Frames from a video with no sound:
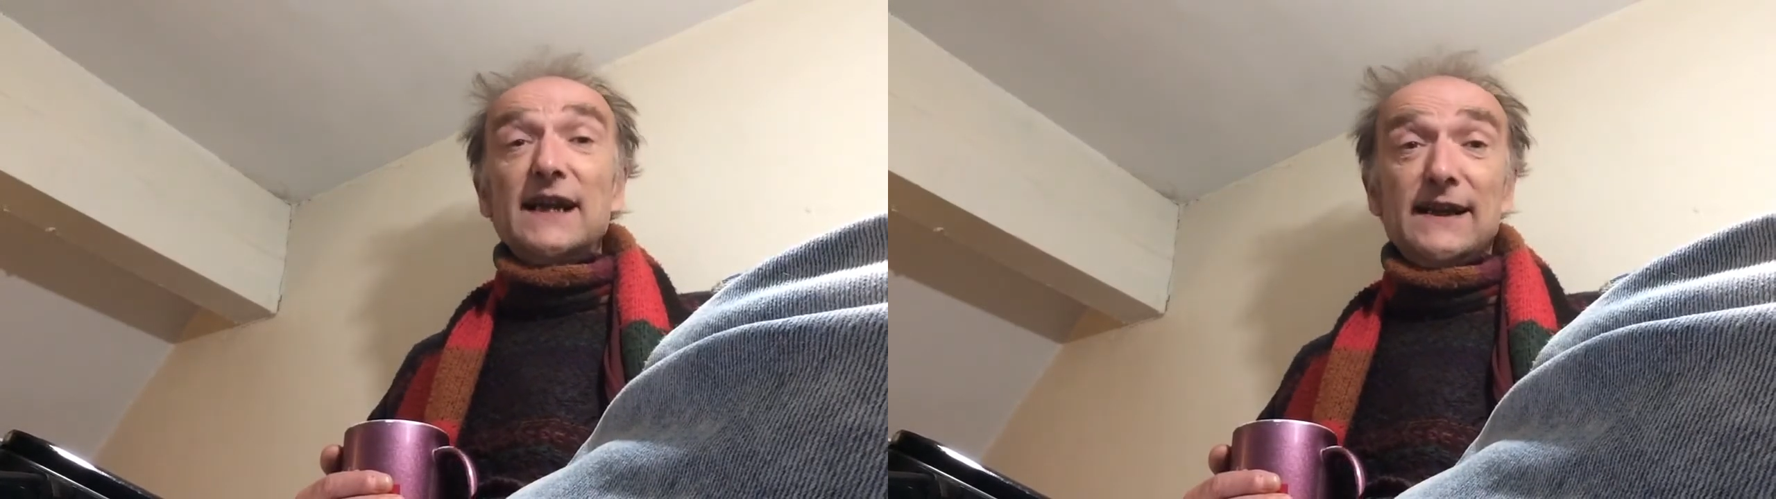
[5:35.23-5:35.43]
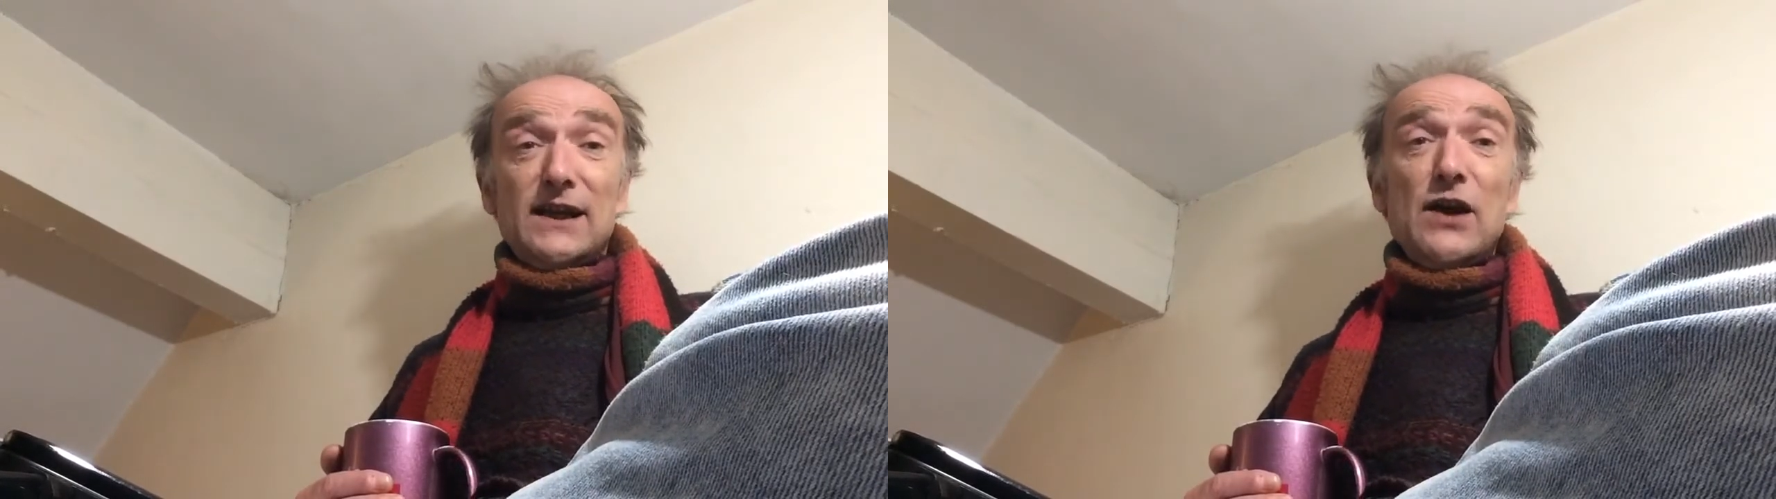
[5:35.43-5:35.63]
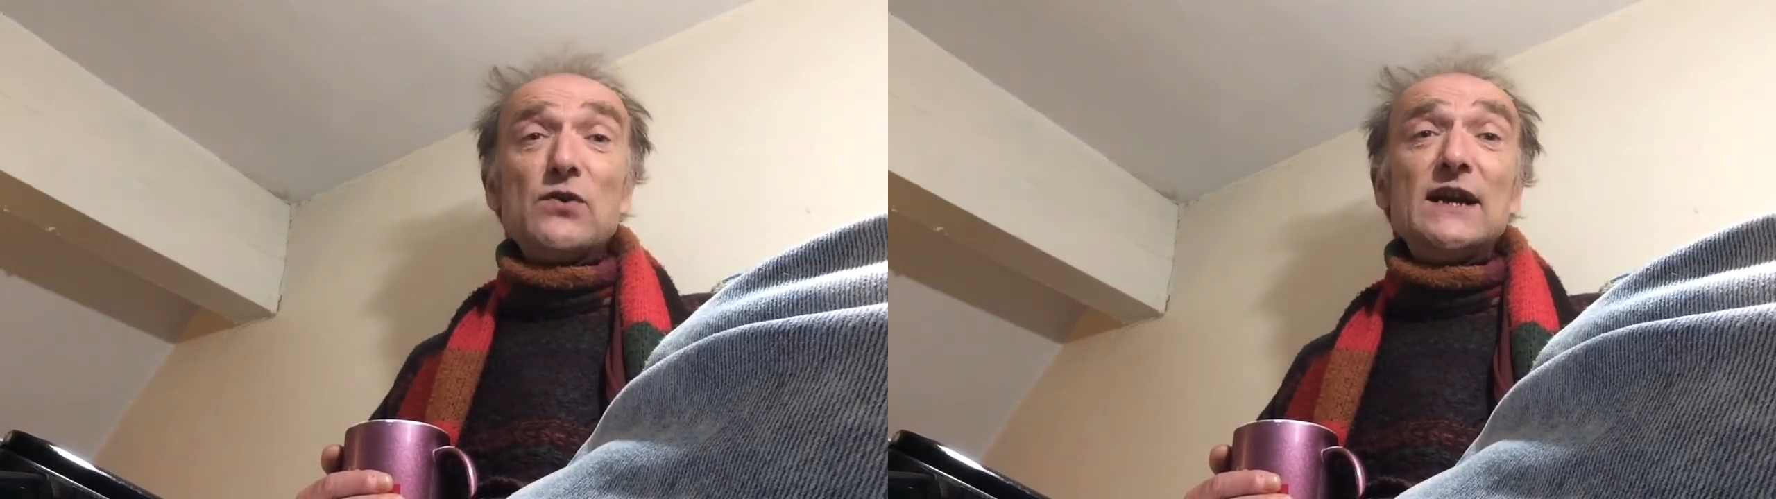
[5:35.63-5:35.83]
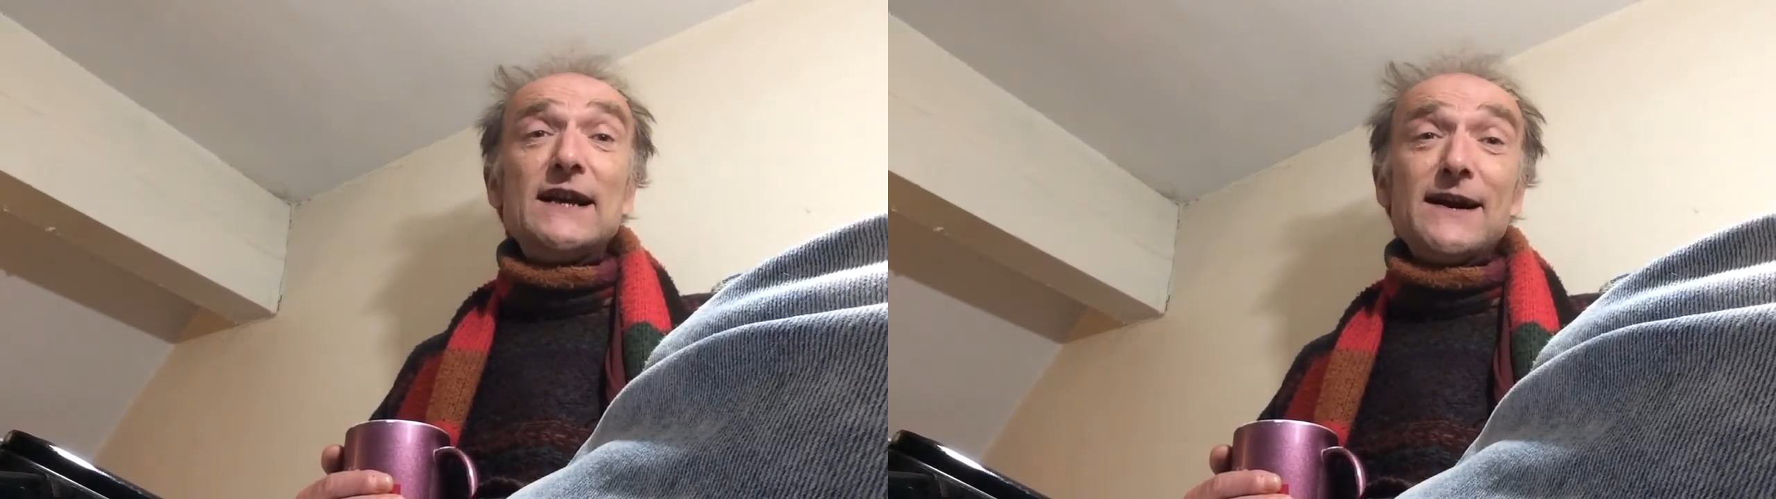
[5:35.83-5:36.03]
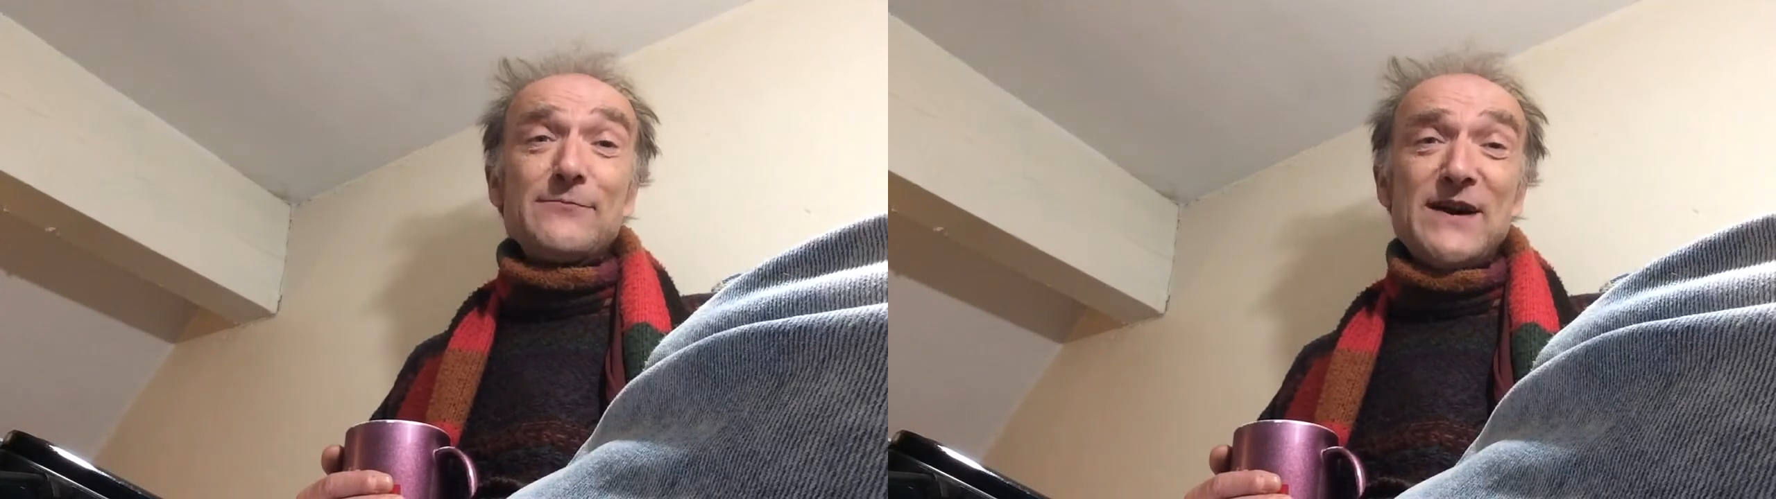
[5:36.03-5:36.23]
you're lonely
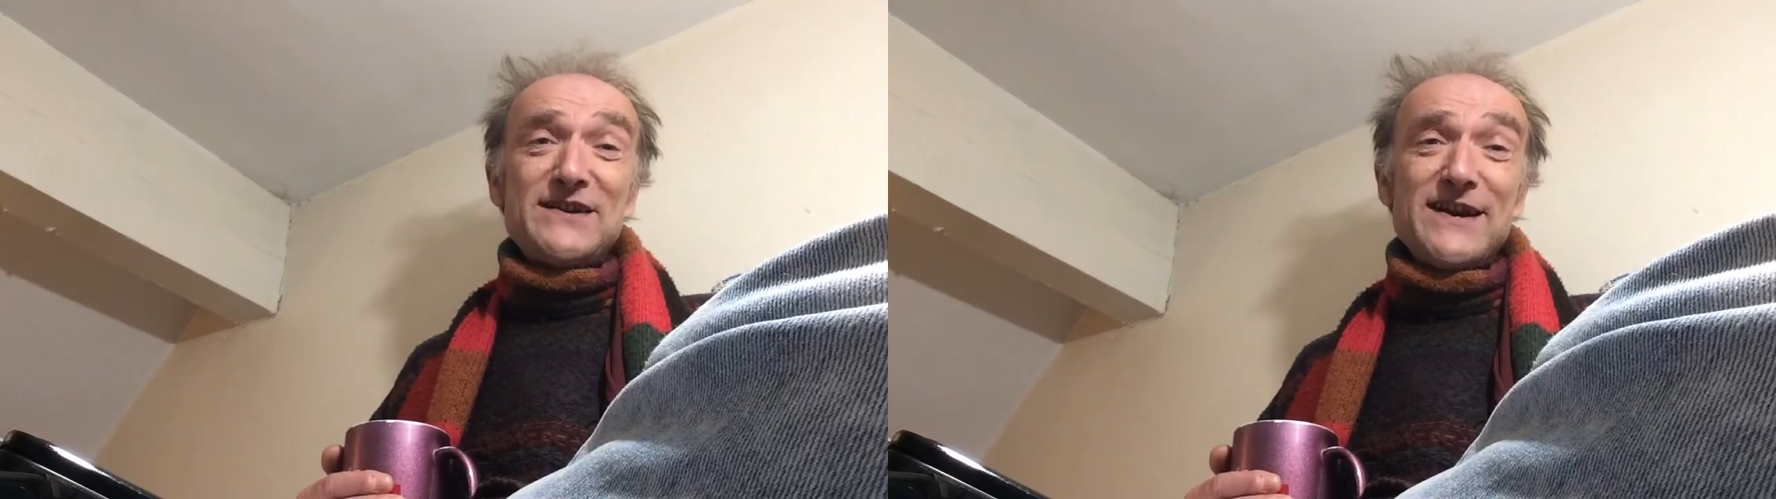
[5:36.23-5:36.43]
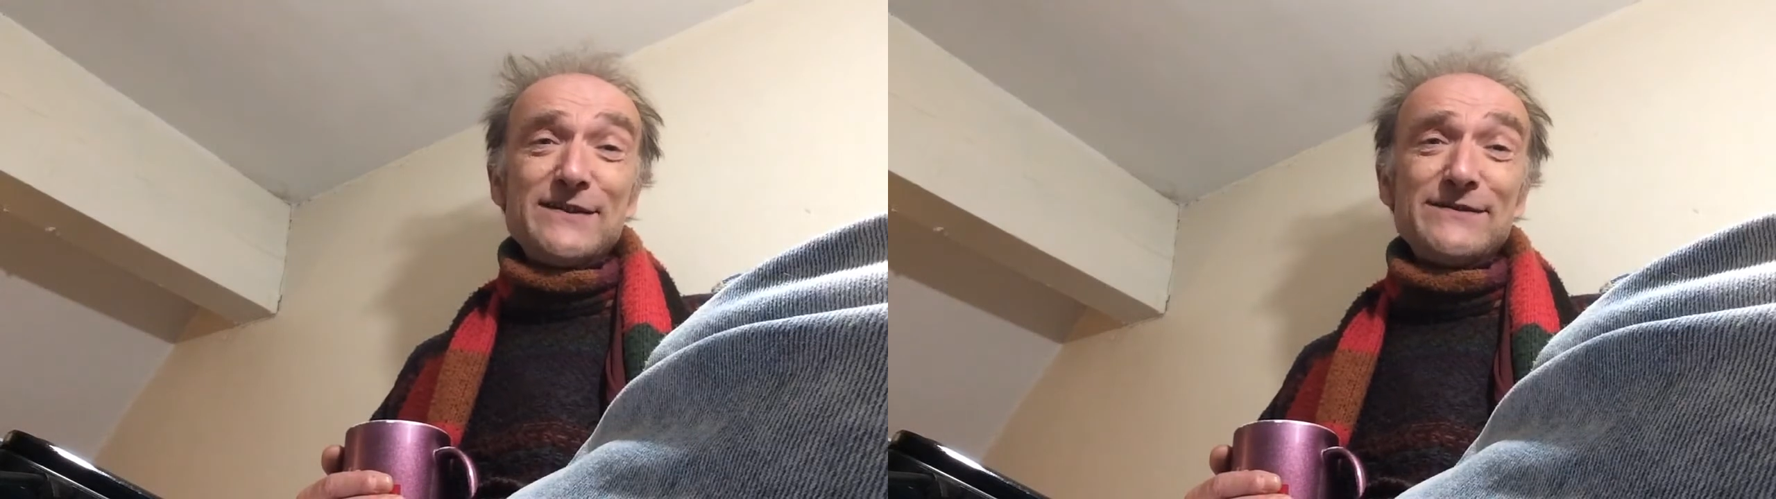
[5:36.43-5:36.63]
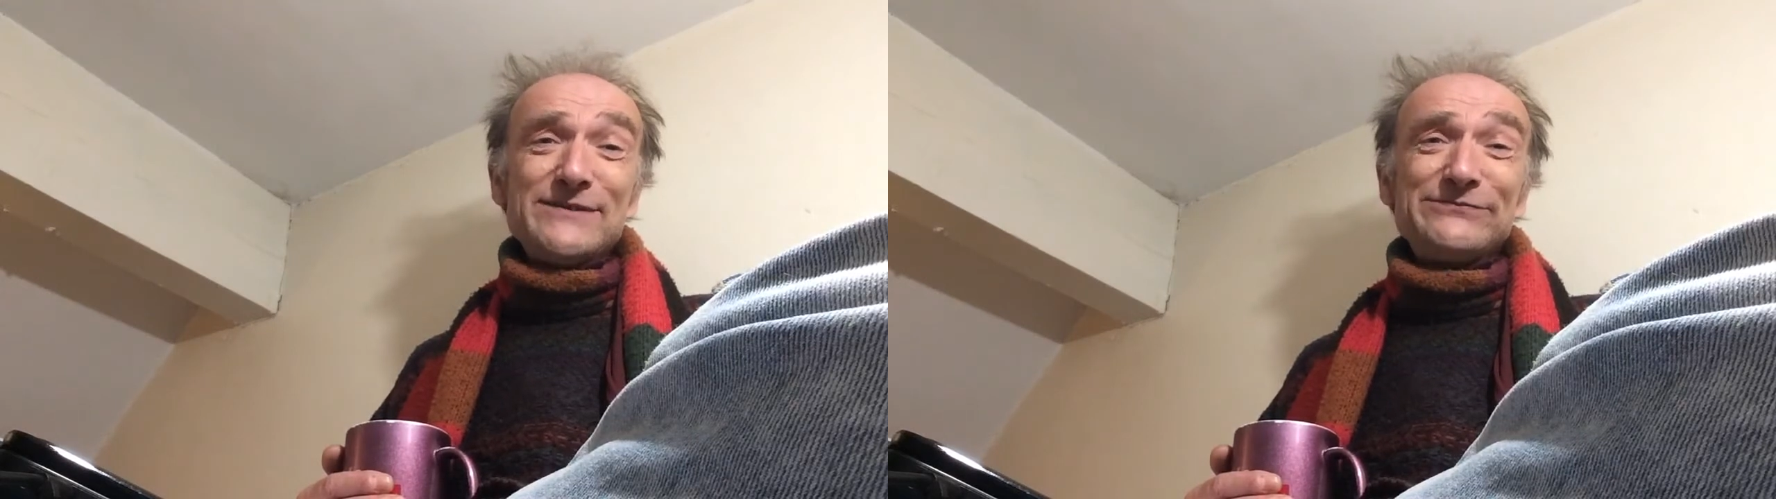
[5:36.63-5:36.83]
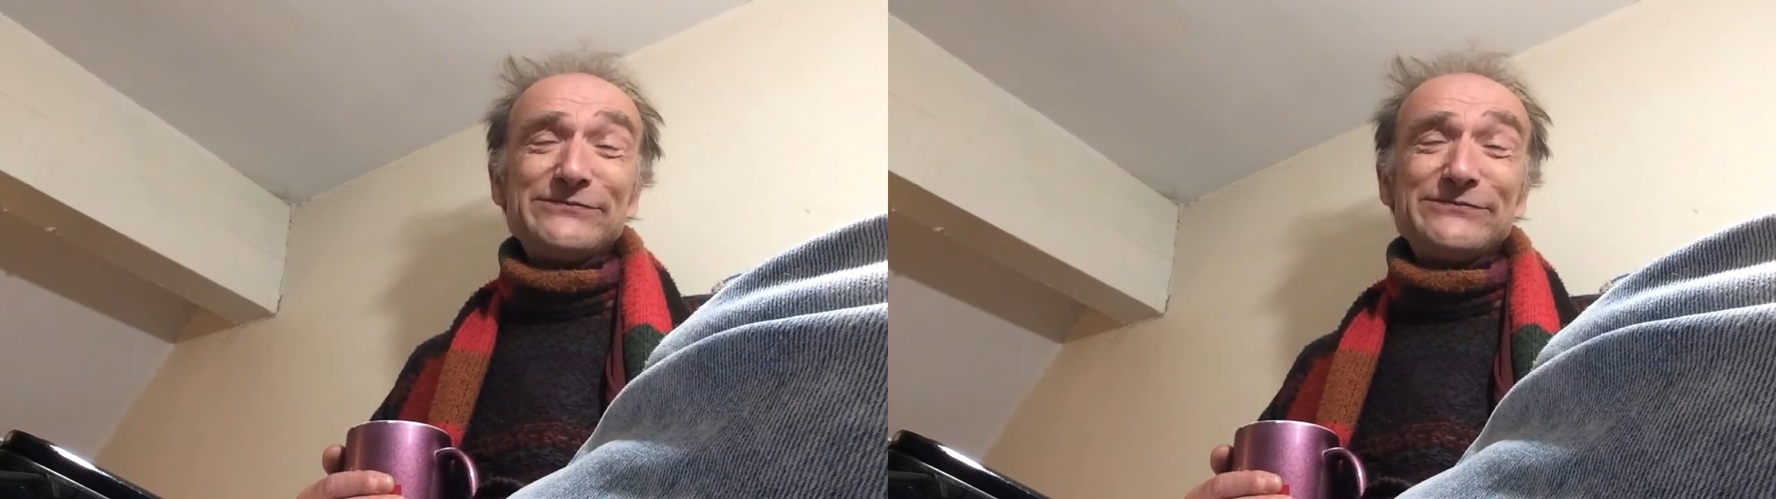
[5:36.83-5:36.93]
like myself.